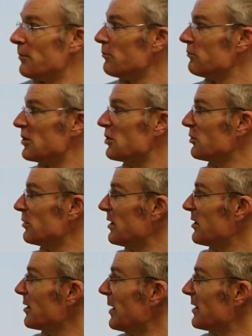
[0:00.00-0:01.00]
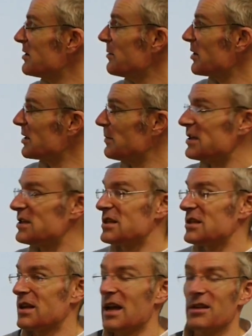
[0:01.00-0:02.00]
We couldn't do anything about it because basically
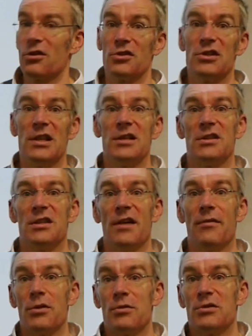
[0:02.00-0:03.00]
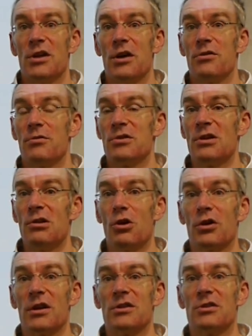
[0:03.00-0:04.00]
the account got deleted, therefore there was no
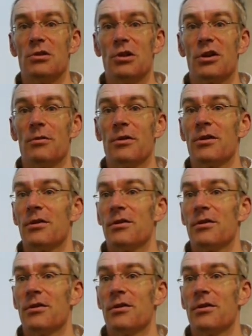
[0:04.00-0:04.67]
login to unlock it with.